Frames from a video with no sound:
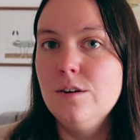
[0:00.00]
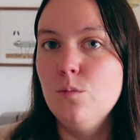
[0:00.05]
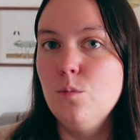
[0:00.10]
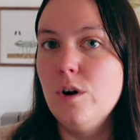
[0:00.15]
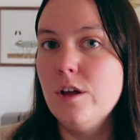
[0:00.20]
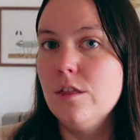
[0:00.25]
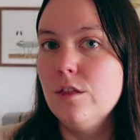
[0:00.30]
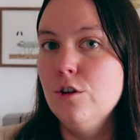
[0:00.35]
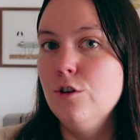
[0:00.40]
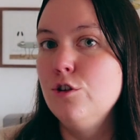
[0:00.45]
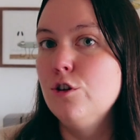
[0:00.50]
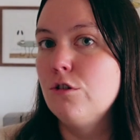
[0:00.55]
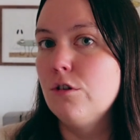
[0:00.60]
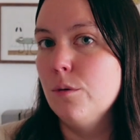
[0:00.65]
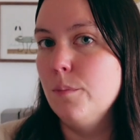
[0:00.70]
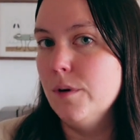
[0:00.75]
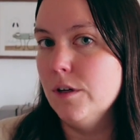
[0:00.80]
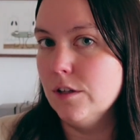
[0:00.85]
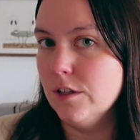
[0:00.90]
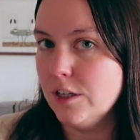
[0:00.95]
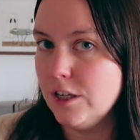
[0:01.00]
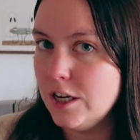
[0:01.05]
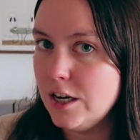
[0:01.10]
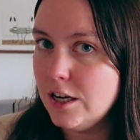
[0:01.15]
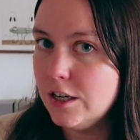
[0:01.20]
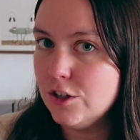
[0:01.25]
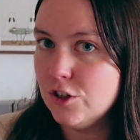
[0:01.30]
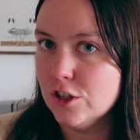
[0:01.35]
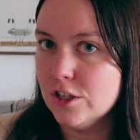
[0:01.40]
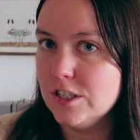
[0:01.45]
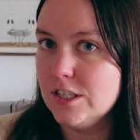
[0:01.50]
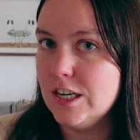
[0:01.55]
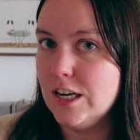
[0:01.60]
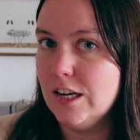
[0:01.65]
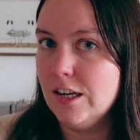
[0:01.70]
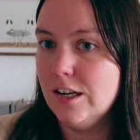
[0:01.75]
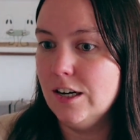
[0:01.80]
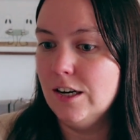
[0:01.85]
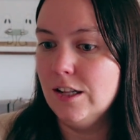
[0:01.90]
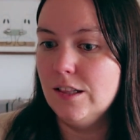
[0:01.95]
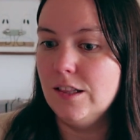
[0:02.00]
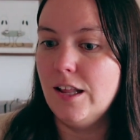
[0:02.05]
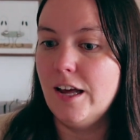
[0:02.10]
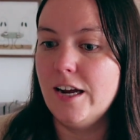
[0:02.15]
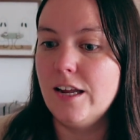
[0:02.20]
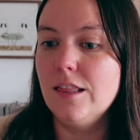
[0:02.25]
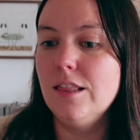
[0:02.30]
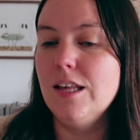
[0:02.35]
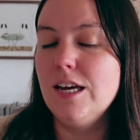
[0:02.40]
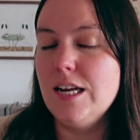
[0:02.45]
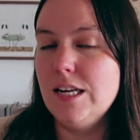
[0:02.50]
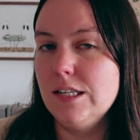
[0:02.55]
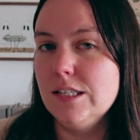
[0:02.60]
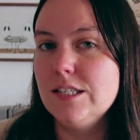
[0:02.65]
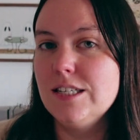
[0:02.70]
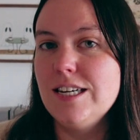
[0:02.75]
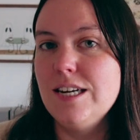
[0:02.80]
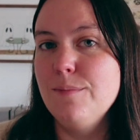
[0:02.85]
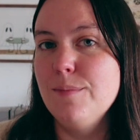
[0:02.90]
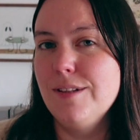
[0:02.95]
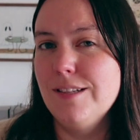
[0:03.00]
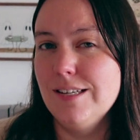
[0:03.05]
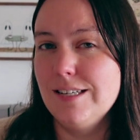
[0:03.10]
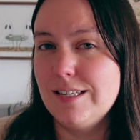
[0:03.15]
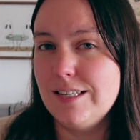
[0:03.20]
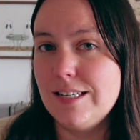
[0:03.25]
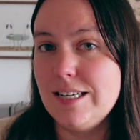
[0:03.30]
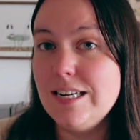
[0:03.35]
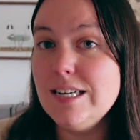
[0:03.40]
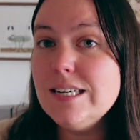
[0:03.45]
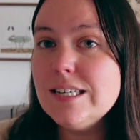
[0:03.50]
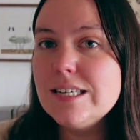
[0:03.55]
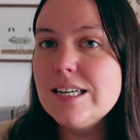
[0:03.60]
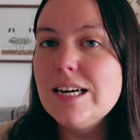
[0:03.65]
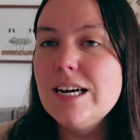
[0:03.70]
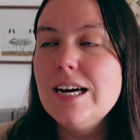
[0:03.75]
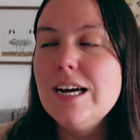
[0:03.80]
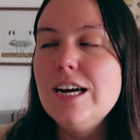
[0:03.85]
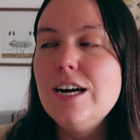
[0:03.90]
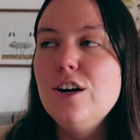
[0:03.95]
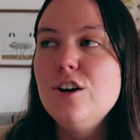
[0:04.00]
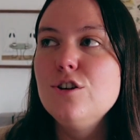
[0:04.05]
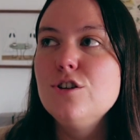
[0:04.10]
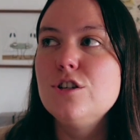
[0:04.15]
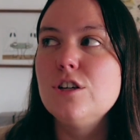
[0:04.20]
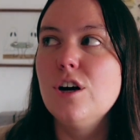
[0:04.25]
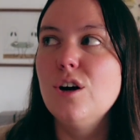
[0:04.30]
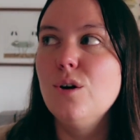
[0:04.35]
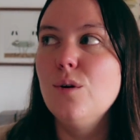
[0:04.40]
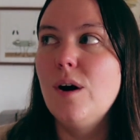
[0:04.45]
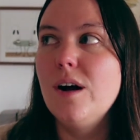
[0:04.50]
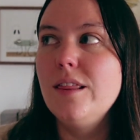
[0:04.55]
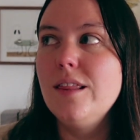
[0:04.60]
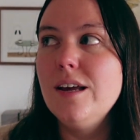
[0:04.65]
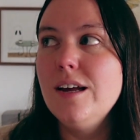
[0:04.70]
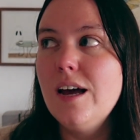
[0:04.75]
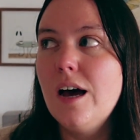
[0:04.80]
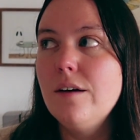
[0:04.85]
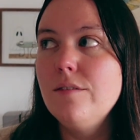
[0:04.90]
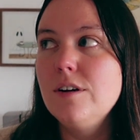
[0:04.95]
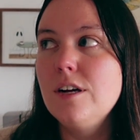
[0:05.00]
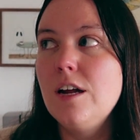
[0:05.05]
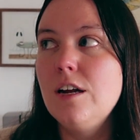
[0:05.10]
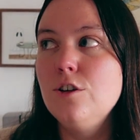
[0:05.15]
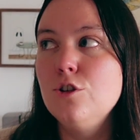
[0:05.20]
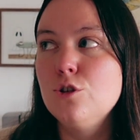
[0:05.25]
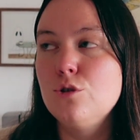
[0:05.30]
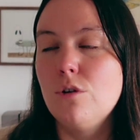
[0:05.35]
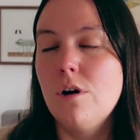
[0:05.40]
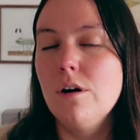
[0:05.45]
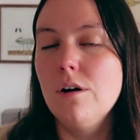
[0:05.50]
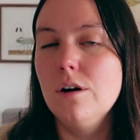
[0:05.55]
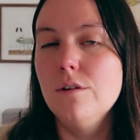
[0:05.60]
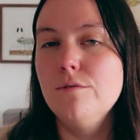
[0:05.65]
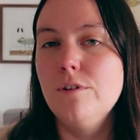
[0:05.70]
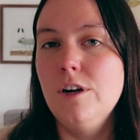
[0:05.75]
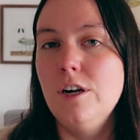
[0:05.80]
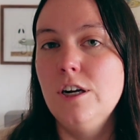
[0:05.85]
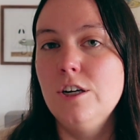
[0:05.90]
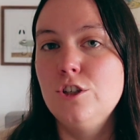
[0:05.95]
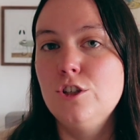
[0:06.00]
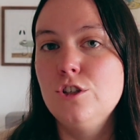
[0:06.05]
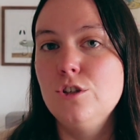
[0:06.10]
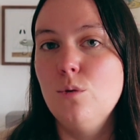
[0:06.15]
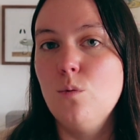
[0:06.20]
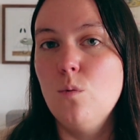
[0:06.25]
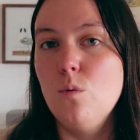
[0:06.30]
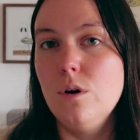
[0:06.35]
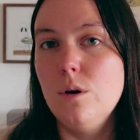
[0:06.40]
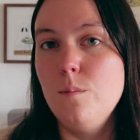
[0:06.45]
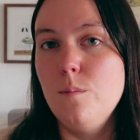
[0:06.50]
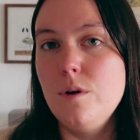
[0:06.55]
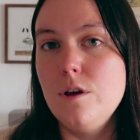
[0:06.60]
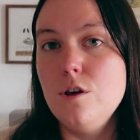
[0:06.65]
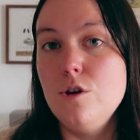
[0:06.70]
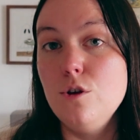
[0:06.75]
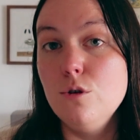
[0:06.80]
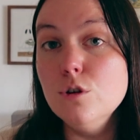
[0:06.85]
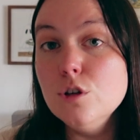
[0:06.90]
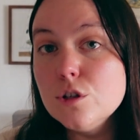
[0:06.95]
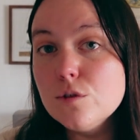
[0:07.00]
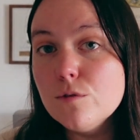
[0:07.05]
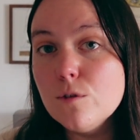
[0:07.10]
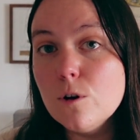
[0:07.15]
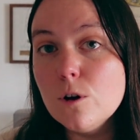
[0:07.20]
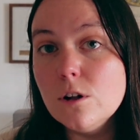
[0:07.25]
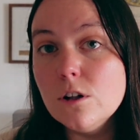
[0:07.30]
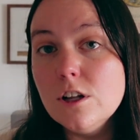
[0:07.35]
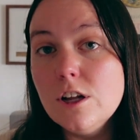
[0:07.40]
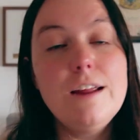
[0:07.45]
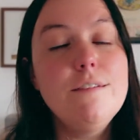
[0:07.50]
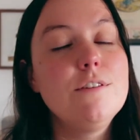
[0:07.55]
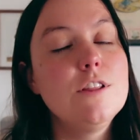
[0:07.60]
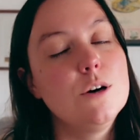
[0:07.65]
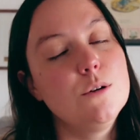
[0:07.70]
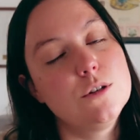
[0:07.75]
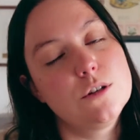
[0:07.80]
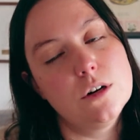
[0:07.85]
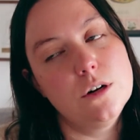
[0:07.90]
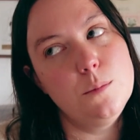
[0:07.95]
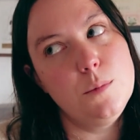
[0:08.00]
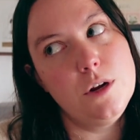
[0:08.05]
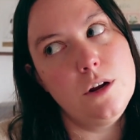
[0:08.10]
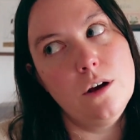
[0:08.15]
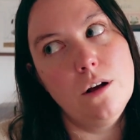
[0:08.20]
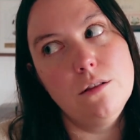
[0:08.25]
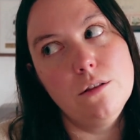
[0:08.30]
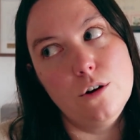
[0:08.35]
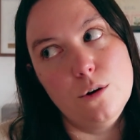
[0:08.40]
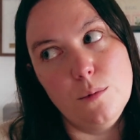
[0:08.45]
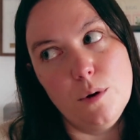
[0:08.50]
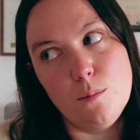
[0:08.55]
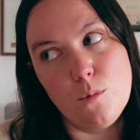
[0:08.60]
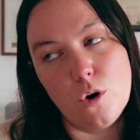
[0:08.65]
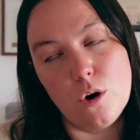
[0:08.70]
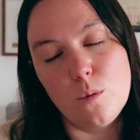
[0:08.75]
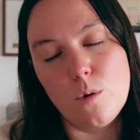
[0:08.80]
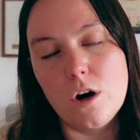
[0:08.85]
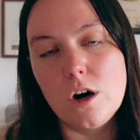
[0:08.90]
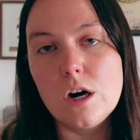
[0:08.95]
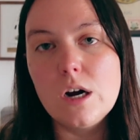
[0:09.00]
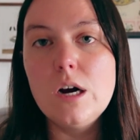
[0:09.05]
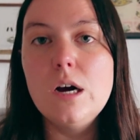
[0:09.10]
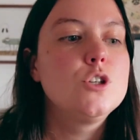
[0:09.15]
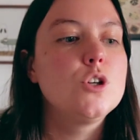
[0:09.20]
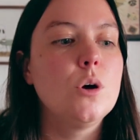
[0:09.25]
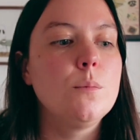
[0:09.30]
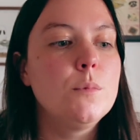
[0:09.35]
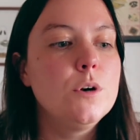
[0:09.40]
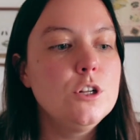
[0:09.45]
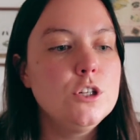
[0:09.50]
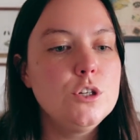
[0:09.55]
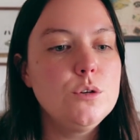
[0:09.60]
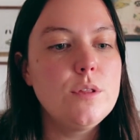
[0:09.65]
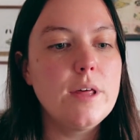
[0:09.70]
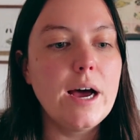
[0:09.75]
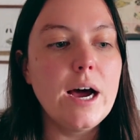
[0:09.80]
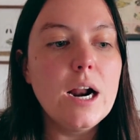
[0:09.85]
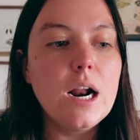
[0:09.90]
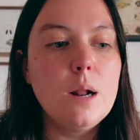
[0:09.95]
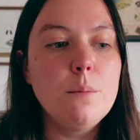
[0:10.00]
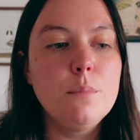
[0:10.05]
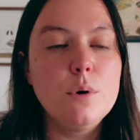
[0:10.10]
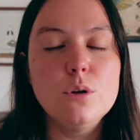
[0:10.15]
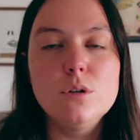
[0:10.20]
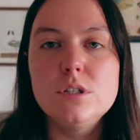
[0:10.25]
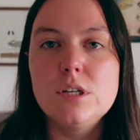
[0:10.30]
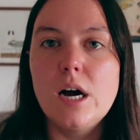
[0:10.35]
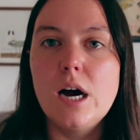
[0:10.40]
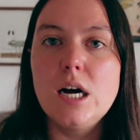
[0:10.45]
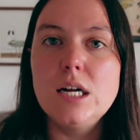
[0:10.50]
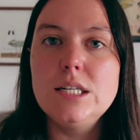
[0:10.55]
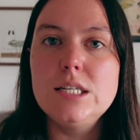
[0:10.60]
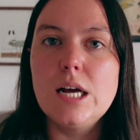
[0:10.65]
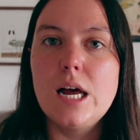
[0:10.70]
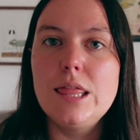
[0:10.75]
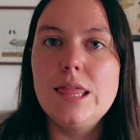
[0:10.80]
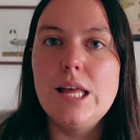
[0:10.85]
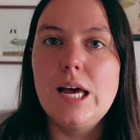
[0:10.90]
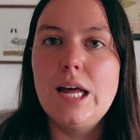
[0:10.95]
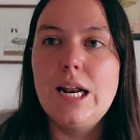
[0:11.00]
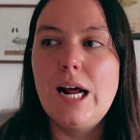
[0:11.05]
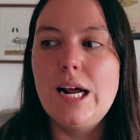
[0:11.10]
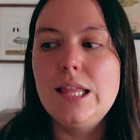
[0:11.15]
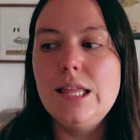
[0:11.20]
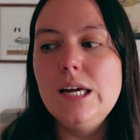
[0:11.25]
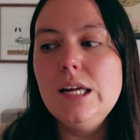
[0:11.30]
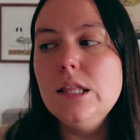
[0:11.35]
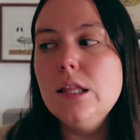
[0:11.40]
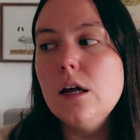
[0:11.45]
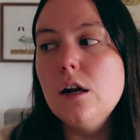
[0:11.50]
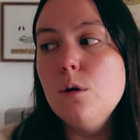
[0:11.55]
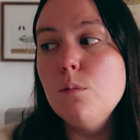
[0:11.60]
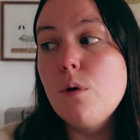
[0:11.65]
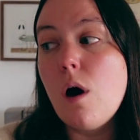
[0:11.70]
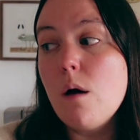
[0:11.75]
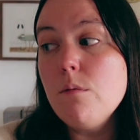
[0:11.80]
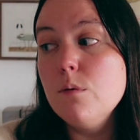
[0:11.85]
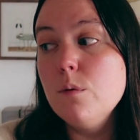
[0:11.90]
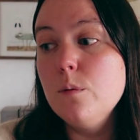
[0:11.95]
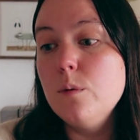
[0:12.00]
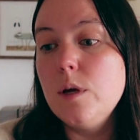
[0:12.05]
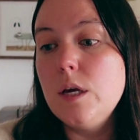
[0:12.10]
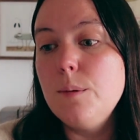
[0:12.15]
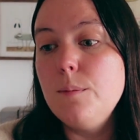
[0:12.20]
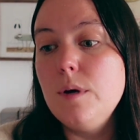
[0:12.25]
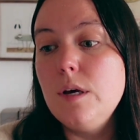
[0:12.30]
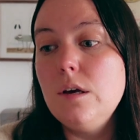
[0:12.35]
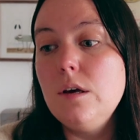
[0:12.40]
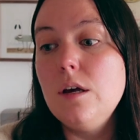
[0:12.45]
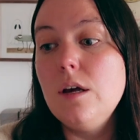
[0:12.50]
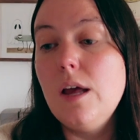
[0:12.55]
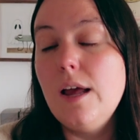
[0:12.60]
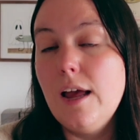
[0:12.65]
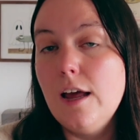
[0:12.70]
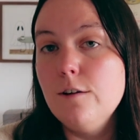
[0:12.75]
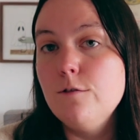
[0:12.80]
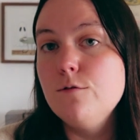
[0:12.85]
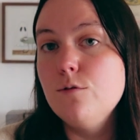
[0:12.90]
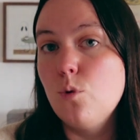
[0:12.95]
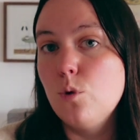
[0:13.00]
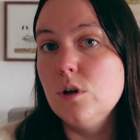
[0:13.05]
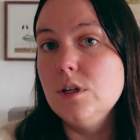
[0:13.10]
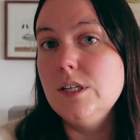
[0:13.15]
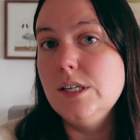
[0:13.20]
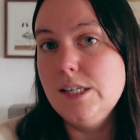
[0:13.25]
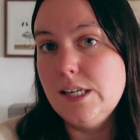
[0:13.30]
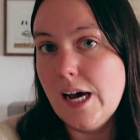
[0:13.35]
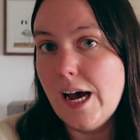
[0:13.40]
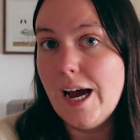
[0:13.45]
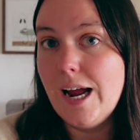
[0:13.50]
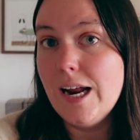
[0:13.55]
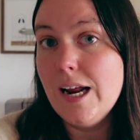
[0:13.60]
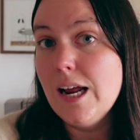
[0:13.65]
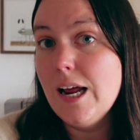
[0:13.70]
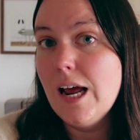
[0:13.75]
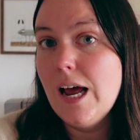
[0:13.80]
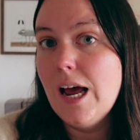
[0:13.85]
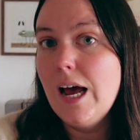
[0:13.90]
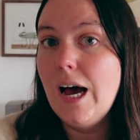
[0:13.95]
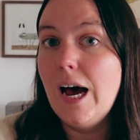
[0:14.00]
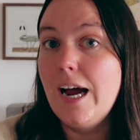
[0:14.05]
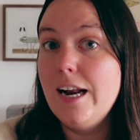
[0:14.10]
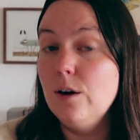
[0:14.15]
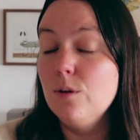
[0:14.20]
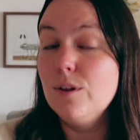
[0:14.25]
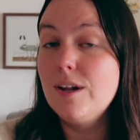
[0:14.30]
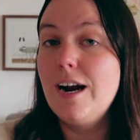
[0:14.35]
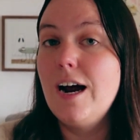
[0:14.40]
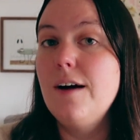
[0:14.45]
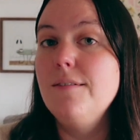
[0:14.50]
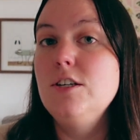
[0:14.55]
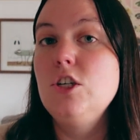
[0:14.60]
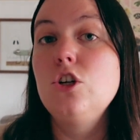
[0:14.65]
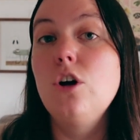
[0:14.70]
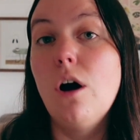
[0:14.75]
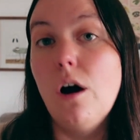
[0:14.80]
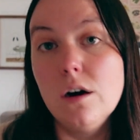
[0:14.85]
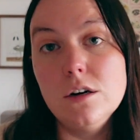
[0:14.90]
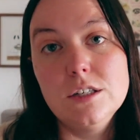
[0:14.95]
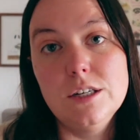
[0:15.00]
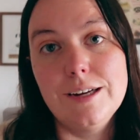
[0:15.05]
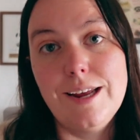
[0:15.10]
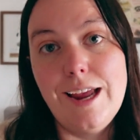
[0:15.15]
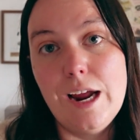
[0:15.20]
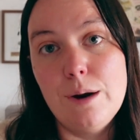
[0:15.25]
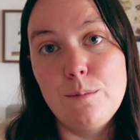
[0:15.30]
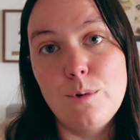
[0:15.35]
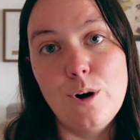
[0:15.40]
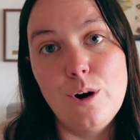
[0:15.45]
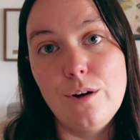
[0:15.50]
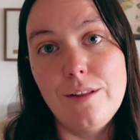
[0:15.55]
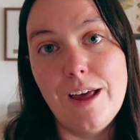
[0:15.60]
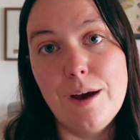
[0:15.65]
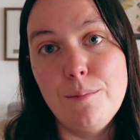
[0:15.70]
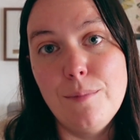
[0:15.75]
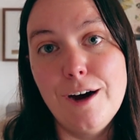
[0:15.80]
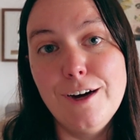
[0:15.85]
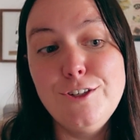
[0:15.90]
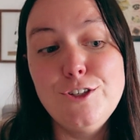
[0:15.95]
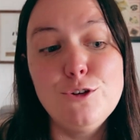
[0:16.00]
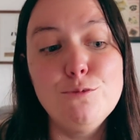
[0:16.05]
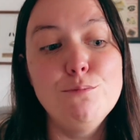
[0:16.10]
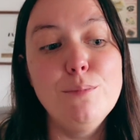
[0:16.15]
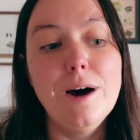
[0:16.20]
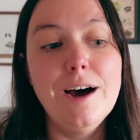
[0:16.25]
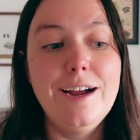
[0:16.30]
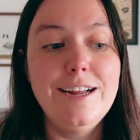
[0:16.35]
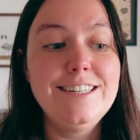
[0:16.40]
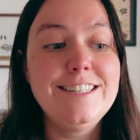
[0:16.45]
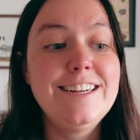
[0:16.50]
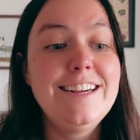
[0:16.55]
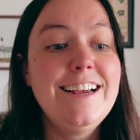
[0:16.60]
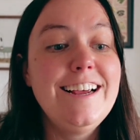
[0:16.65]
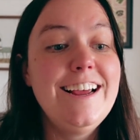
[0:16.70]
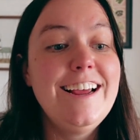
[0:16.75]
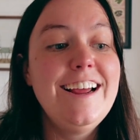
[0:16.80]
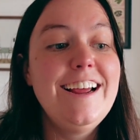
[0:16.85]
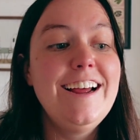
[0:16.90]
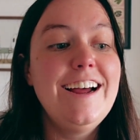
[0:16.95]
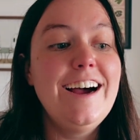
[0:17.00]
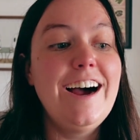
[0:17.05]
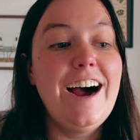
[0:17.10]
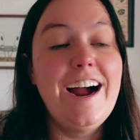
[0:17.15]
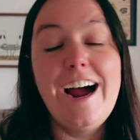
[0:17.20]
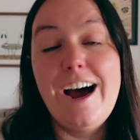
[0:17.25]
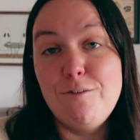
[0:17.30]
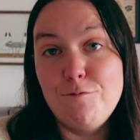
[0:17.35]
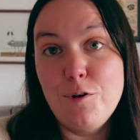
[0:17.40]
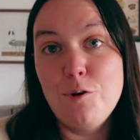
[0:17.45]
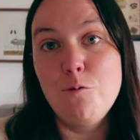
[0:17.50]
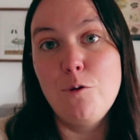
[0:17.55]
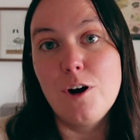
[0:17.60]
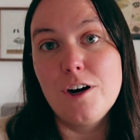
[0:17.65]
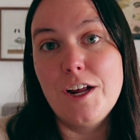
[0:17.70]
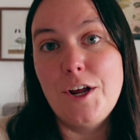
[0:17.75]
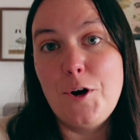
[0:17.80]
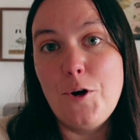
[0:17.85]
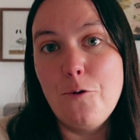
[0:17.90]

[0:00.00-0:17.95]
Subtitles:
with the durability just in like the inseam and the seat. So I think having a stronger finish would be useful, even though it's going to be a little bit more work. So I'm going to do that on both sides, and then I think that'll probably be it for today. I know that I haven't talked to camera all that much, but I have been working